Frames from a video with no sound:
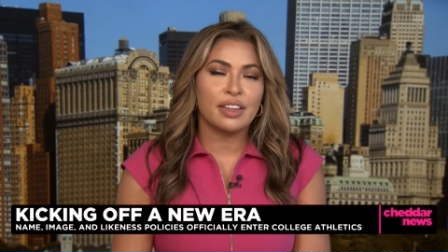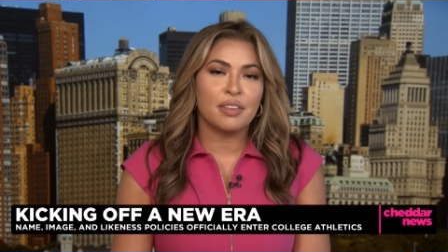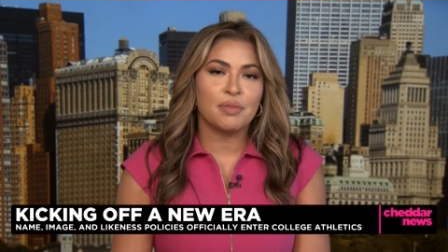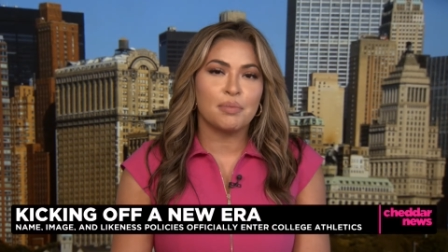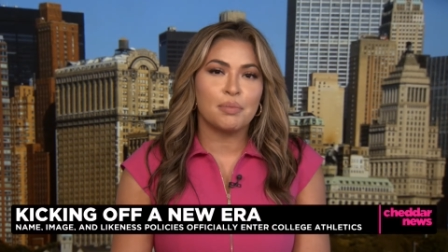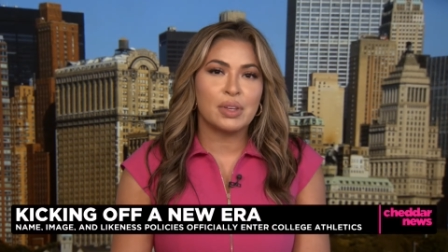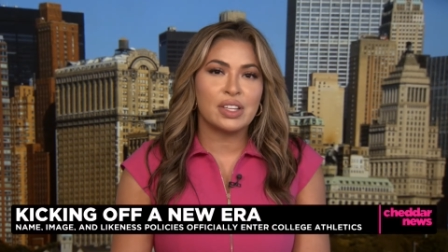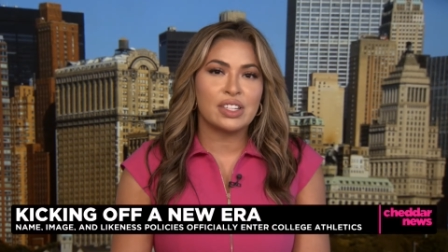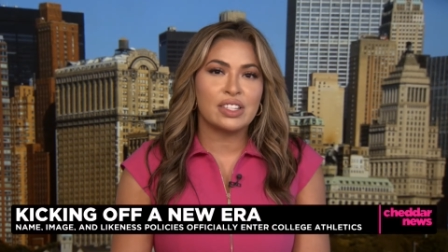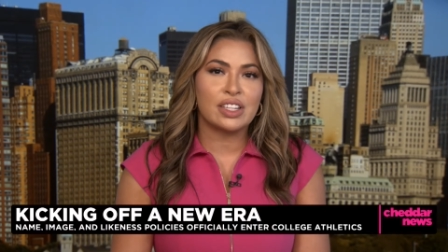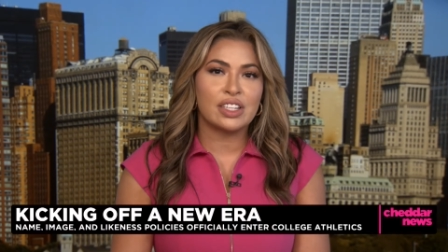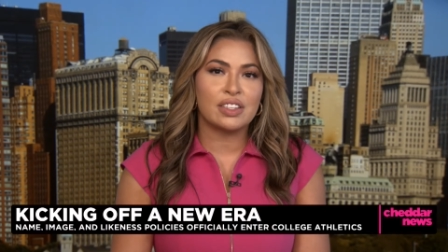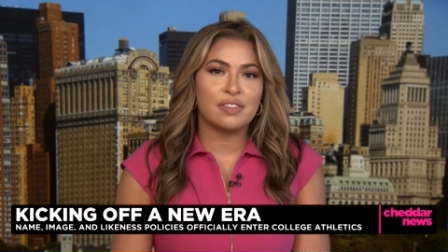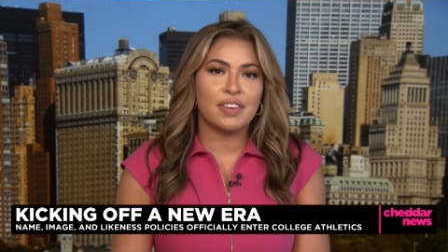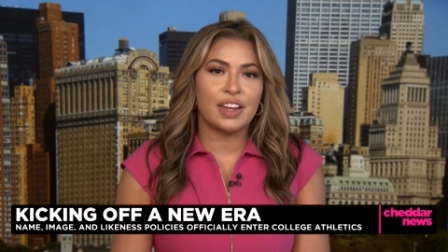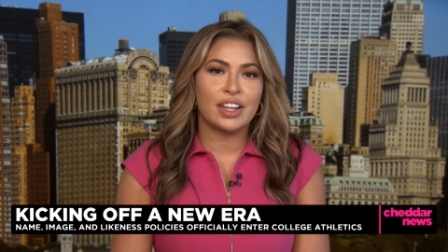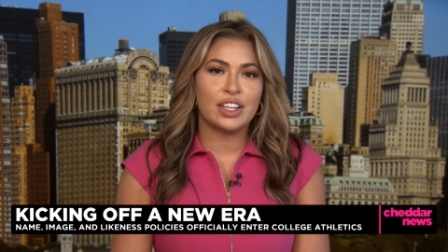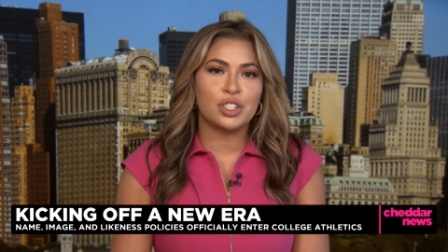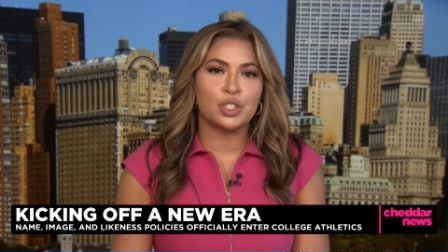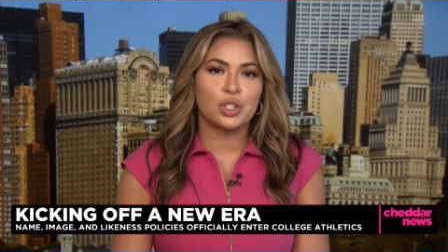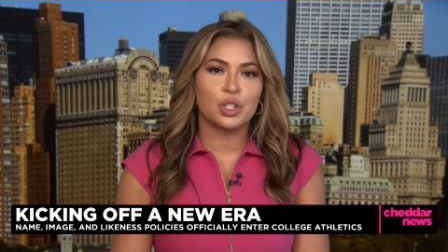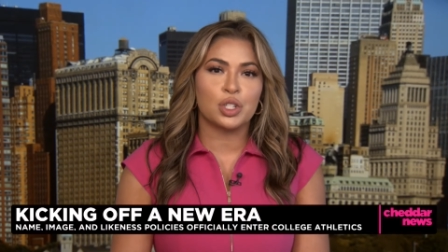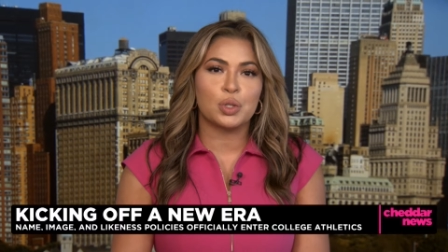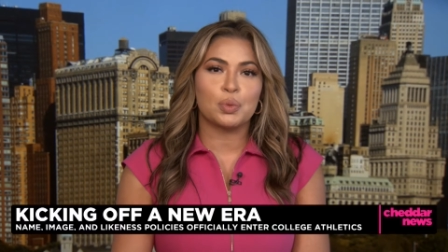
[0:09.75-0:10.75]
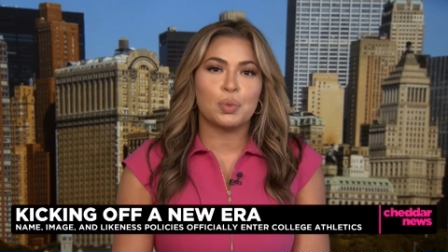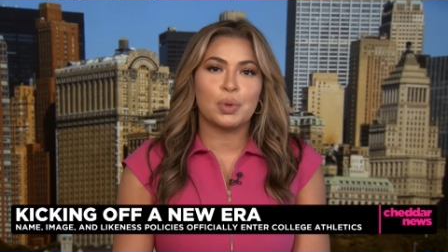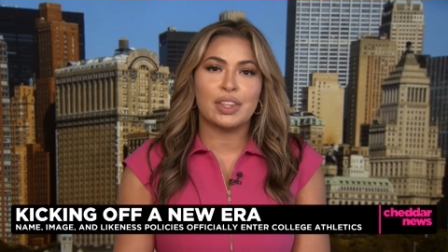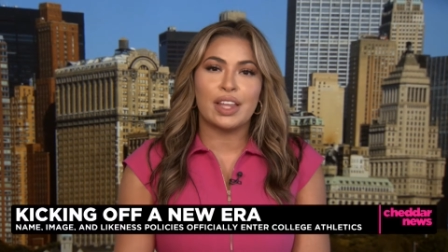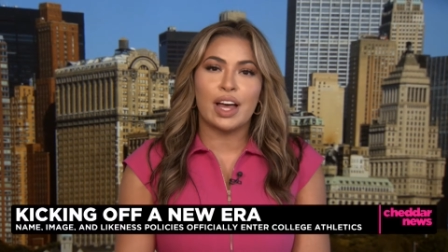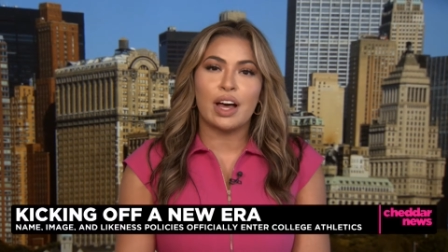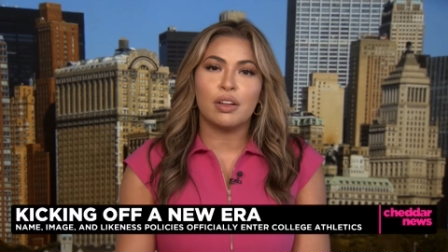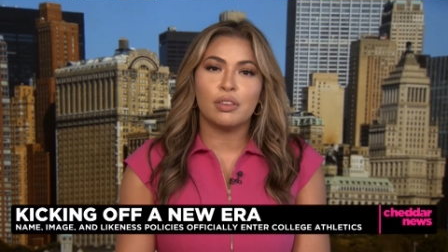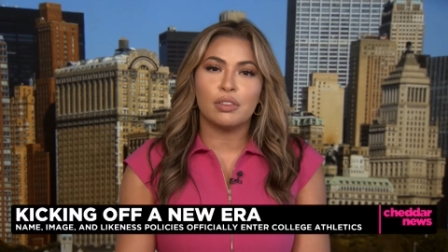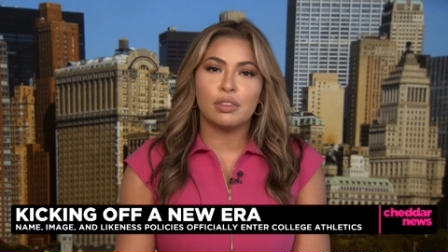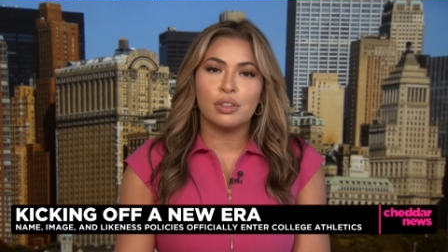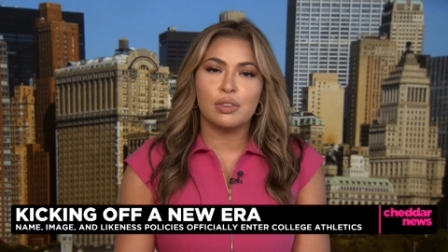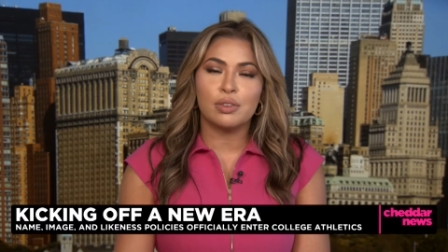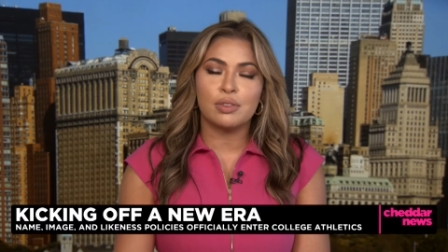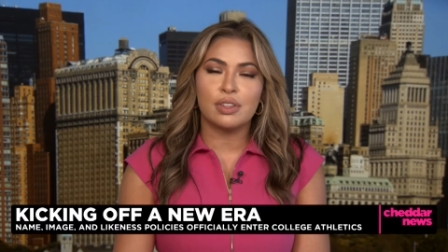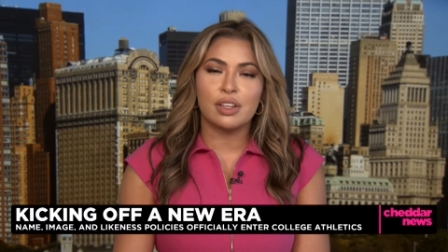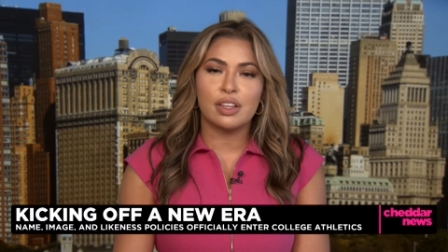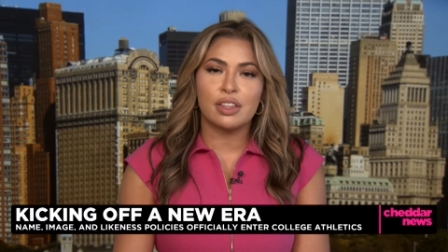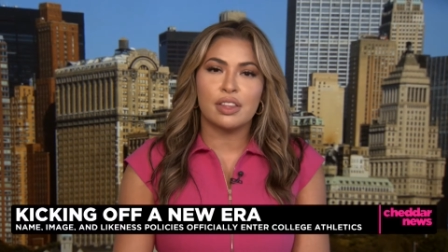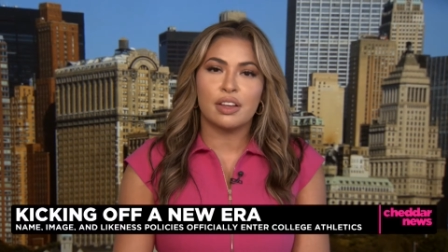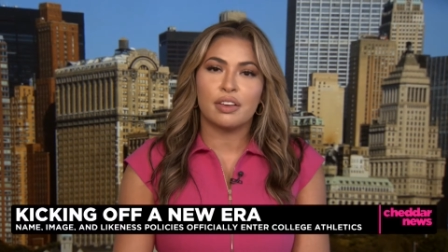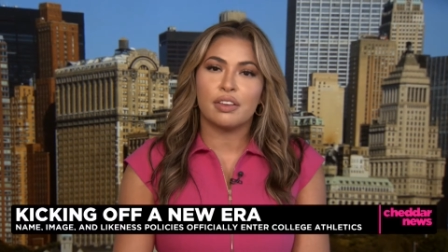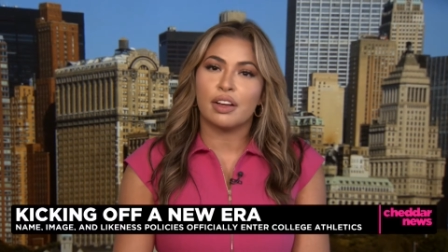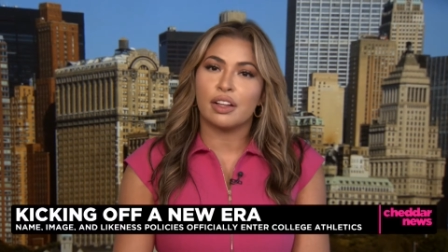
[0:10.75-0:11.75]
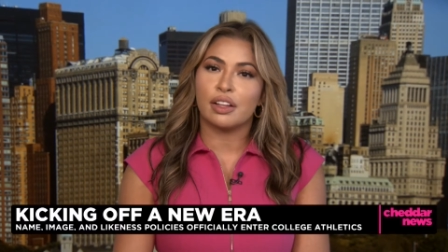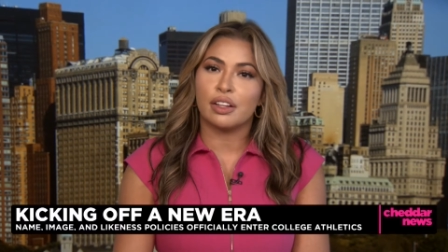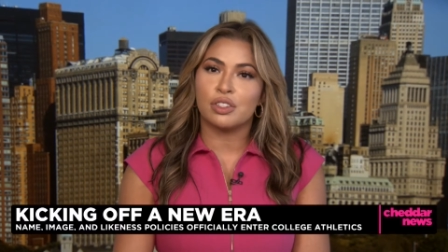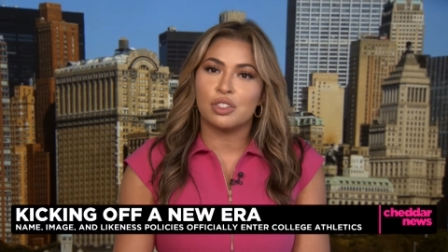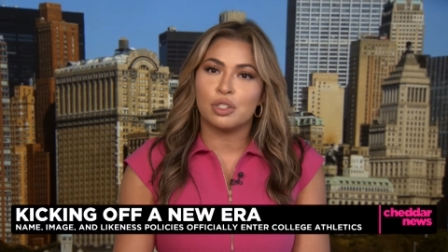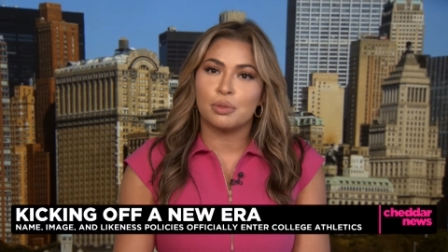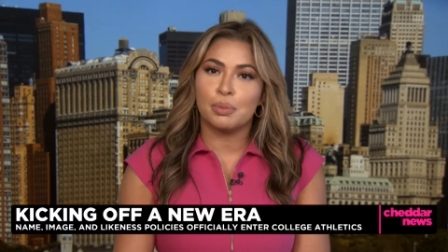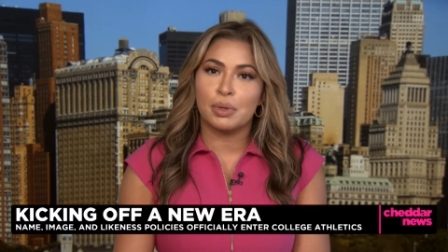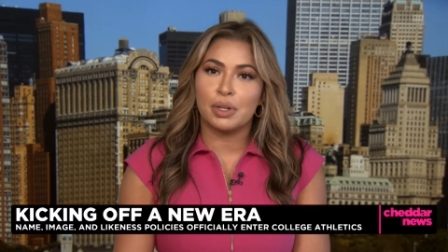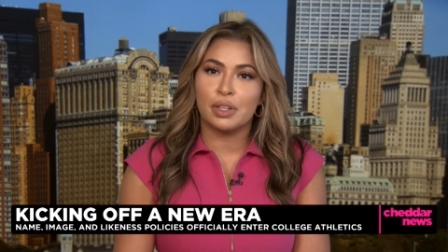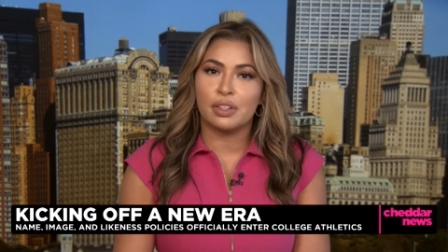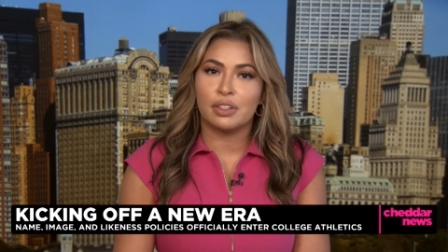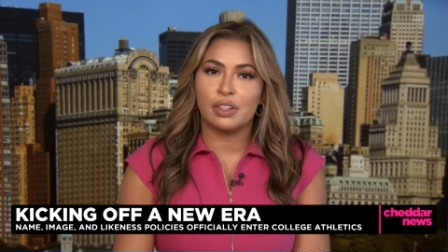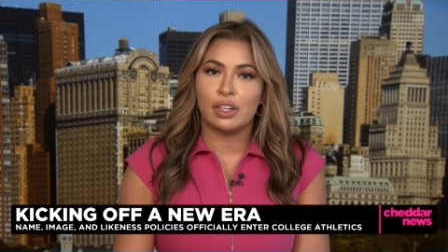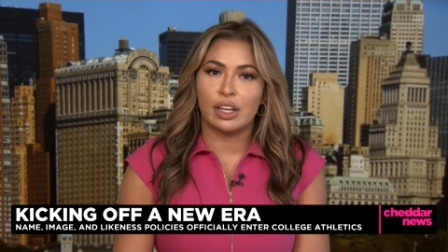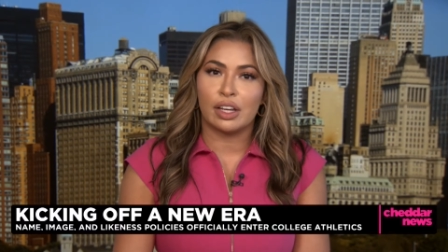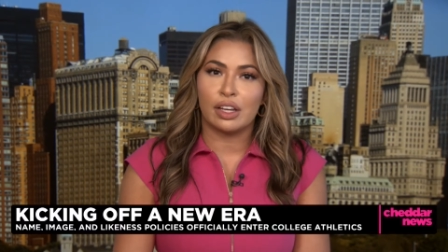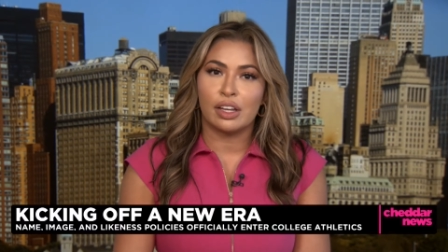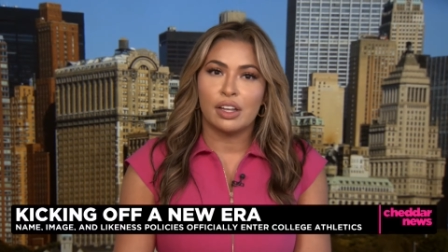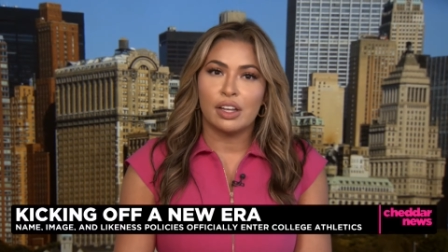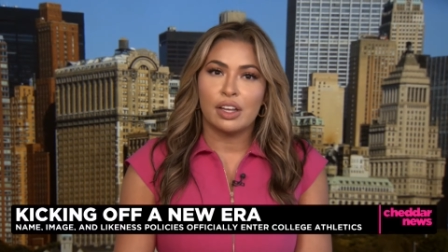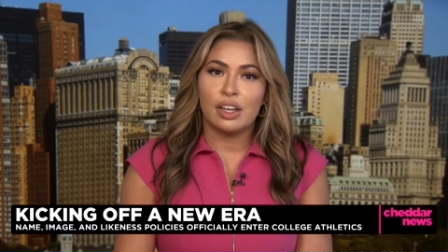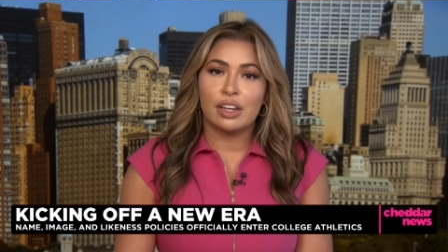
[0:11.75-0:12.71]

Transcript: of business ventures without losing their eligibility.